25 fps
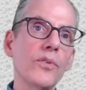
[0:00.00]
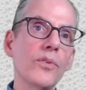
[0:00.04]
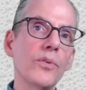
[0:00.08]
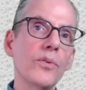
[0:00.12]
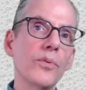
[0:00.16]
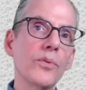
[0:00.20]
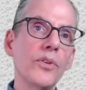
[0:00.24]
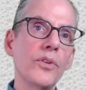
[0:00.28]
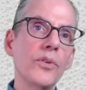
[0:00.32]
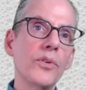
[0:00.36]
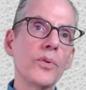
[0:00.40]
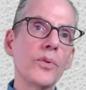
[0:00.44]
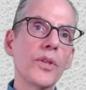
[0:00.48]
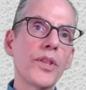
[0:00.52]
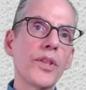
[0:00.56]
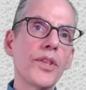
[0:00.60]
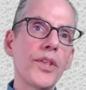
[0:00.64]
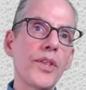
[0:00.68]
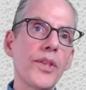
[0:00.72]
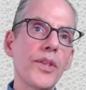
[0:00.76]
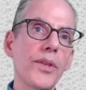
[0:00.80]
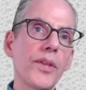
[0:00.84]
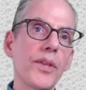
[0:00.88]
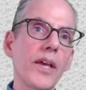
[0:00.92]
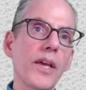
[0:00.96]

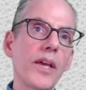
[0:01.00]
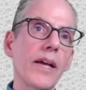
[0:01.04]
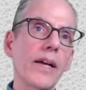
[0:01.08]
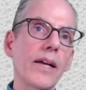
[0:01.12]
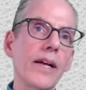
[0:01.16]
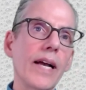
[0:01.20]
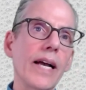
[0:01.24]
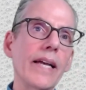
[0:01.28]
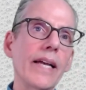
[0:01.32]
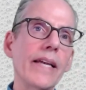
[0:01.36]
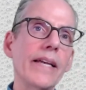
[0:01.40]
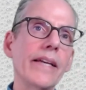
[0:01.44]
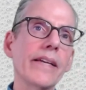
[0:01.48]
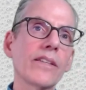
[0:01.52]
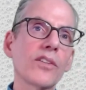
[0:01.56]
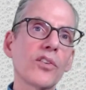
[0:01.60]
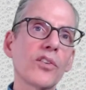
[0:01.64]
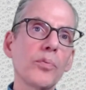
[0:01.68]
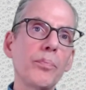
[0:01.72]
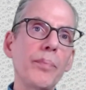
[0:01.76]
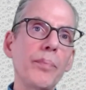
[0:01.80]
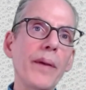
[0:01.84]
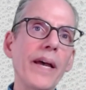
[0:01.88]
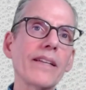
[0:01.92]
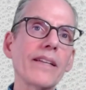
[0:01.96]
I
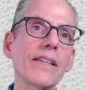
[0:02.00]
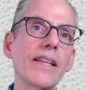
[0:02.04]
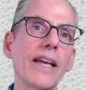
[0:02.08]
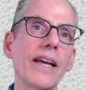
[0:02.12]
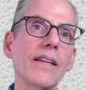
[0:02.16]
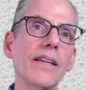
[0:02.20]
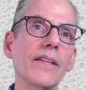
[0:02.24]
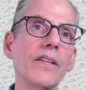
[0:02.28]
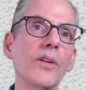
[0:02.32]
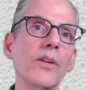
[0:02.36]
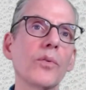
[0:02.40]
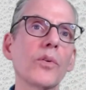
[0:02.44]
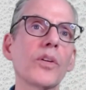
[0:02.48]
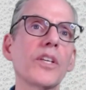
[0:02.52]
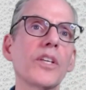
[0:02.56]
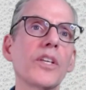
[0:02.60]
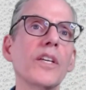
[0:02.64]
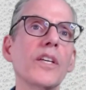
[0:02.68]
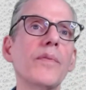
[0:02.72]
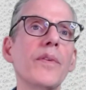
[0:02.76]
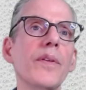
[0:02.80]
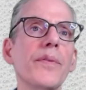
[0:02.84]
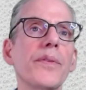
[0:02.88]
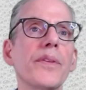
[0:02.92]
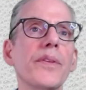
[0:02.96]
expect that,
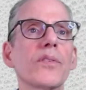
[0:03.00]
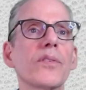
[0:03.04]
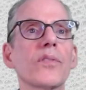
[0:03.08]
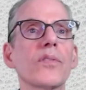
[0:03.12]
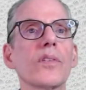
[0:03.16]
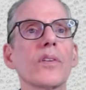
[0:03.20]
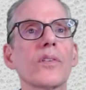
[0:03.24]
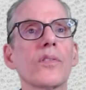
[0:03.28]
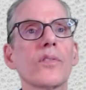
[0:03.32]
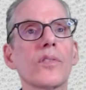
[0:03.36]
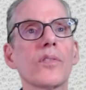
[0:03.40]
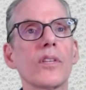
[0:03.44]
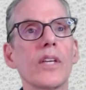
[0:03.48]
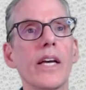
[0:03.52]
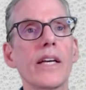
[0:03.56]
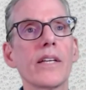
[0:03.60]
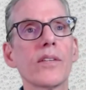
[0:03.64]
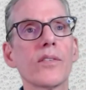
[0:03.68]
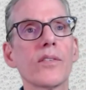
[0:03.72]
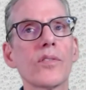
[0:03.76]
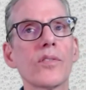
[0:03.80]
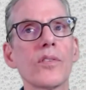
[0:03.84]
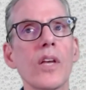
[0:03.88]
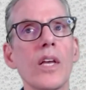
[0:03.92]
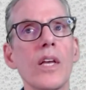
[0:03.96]
given the
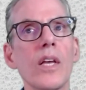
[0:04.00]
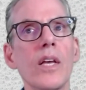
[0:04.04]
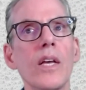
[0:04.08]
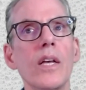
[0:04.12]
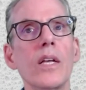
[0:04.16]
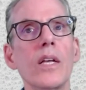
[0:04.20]
success